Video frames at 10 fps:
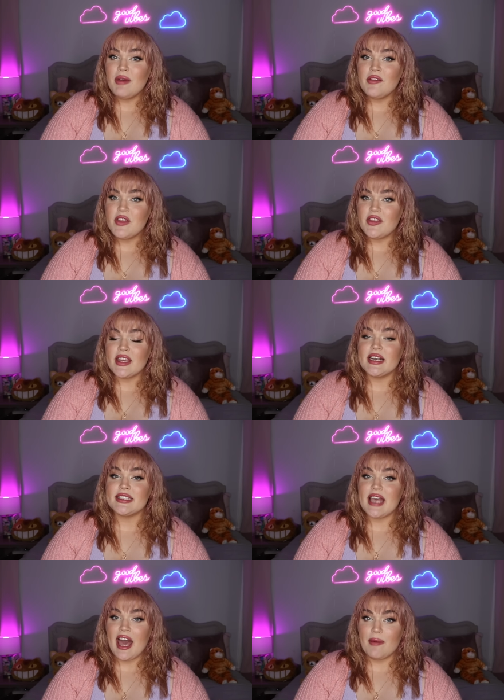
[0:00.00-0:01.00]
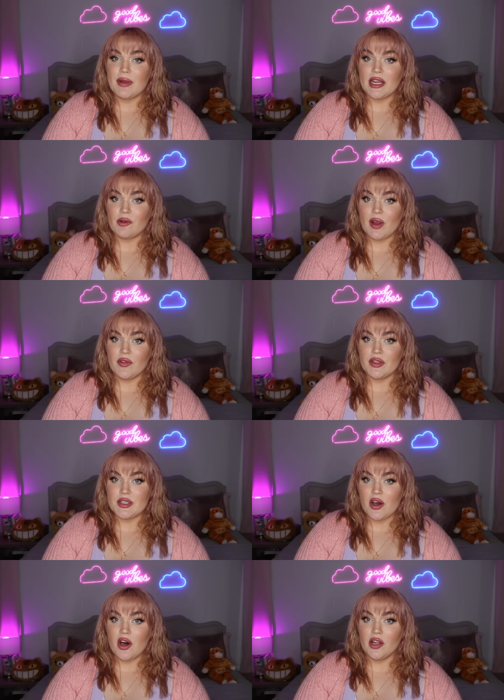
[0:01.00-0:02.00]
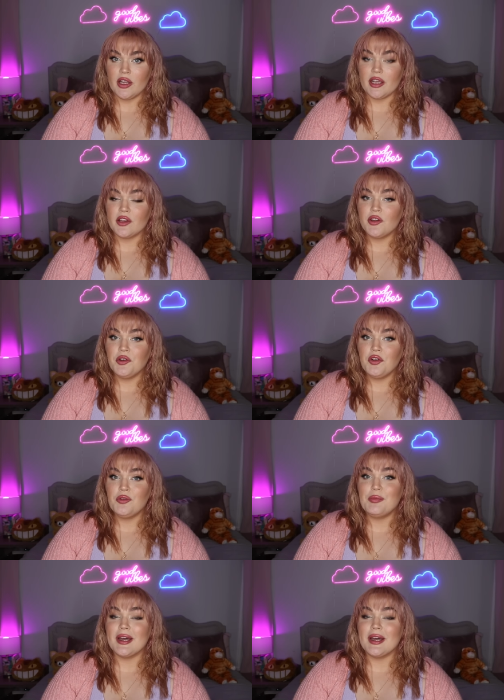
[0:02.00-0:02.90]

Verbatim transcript: of the things happening around the doll include,